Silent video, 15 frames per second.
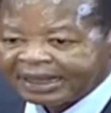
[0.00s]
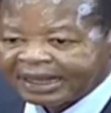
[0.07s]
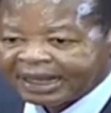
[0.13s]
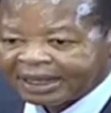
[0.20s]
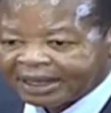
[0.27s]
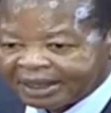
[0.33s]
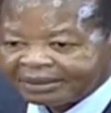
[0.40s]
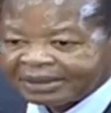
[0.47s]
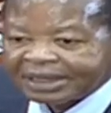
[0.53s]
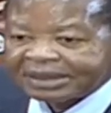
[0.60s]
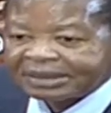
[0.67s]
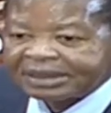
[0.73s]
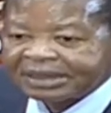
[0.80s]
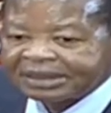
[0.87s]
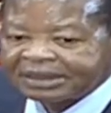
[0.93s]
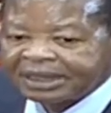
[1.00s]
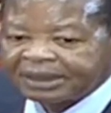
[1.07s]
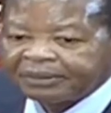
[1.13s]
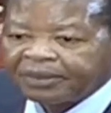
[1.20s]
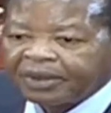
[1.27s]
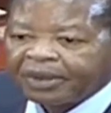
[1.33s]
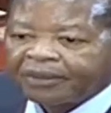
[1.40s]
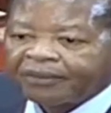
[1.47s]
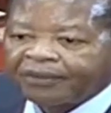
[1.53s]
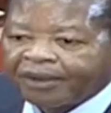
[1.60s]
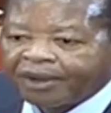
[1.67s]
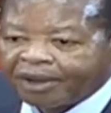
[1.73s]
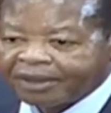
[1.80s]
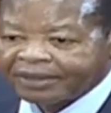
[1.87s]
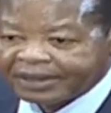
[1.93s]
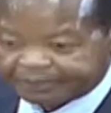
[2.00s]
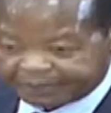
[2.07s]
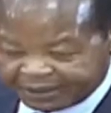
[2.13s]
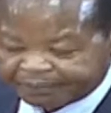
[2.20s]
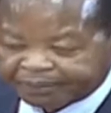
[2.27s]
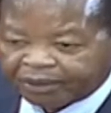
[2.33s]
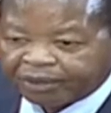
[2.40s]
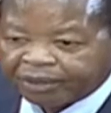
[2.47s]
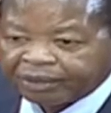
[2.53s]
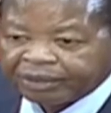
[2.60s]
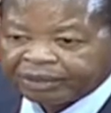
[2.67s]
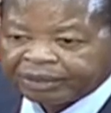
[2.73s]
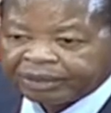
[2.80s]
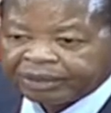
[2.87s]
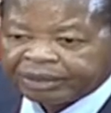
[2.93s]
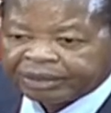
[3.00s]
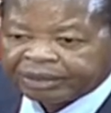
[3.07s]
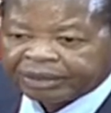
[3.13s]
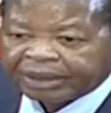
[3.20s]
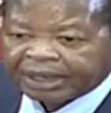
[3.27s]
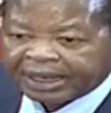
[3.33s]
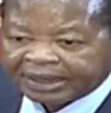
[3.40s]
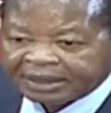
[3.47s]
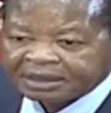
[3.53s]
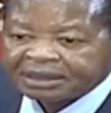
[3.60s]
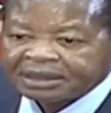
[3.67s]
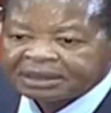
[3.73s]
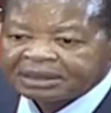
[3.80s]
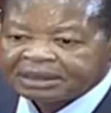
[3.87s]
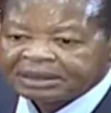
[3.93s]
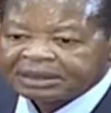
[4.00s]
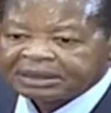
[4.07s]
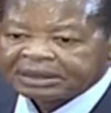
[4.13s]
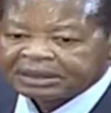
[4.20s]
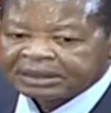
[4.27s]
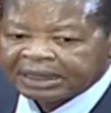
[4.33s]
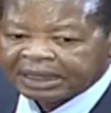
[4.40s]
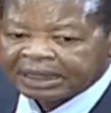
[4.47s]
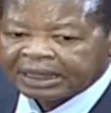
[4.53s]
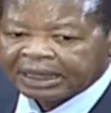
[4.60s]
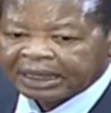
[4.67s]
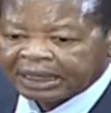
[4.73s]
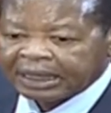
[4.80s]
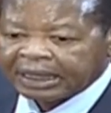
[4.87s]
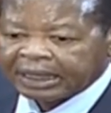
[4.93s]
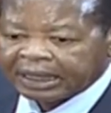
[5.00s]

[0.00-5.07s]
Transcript: a governance system for all the people as, uh,